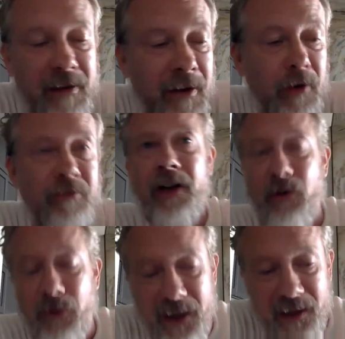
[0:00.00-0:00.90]
they're not very
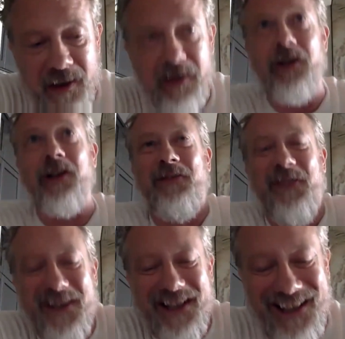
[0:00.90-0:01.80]
green and they're not
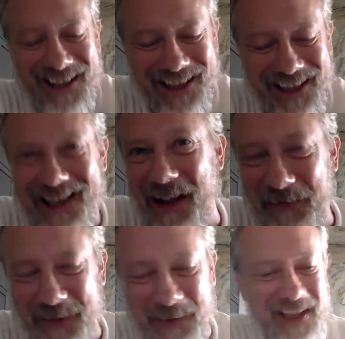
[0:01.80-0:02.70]
very
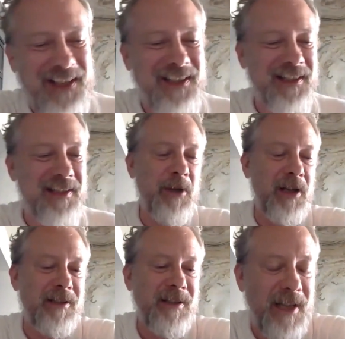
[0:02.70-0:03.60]
left.
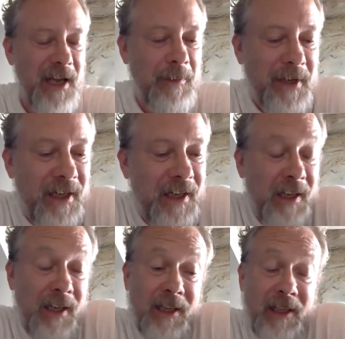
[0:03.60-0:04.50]
But yeah.
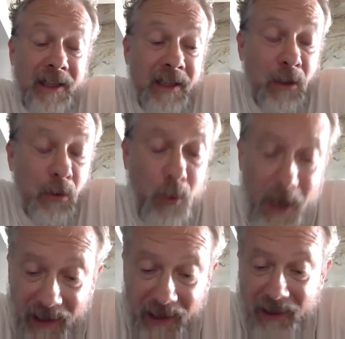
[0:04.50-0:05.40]

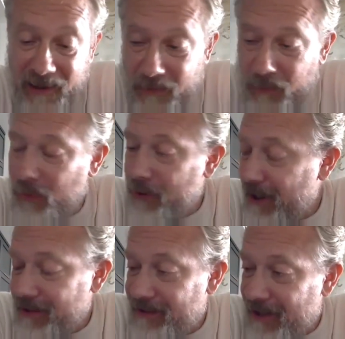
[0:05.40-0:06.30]
Well, what can
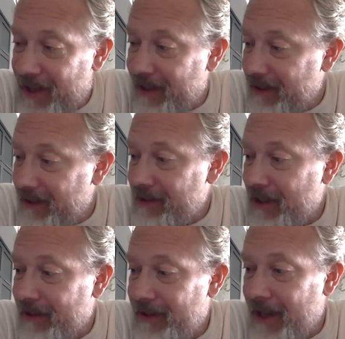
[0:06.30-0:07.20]
I say? It's
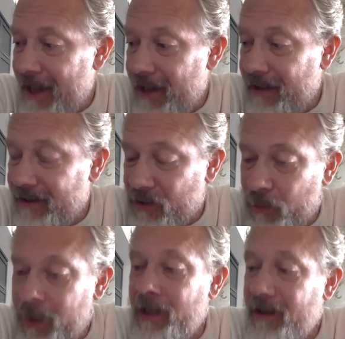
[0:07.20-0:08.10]
like the end.
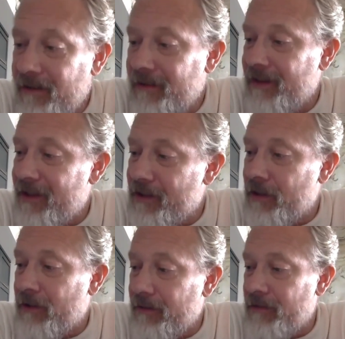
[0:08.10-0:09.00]
Sweden is
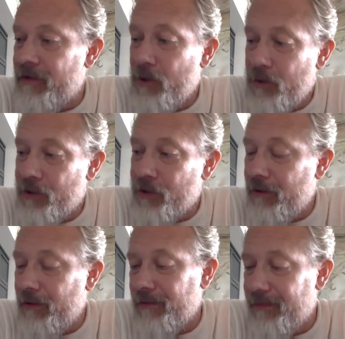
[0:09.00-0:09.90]
a
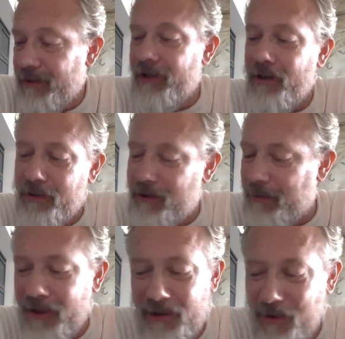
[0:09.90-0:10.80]
neutral, used to
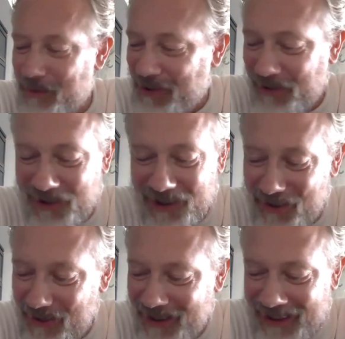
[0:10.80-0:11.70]
be a neutral
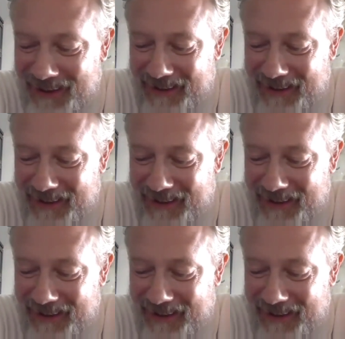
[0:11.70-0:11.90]
country